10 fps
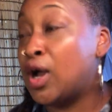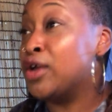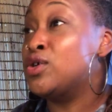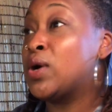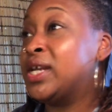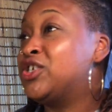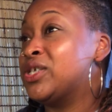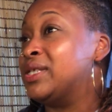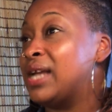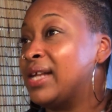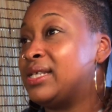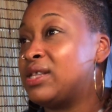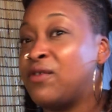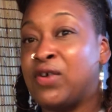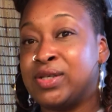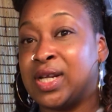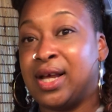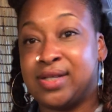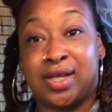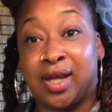Are you going to just not take the first
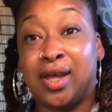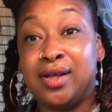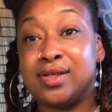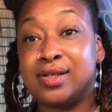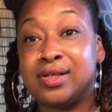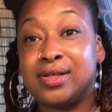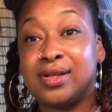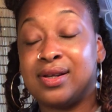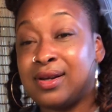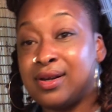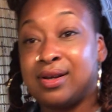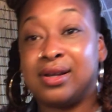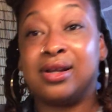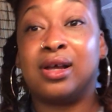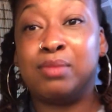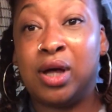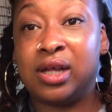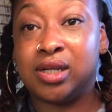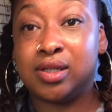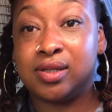class ticket? Come
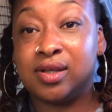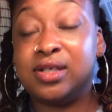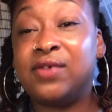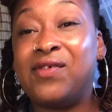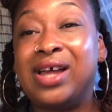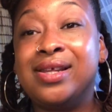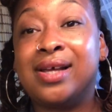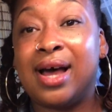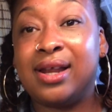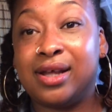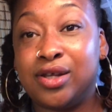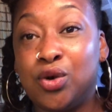on. You're divinely guided.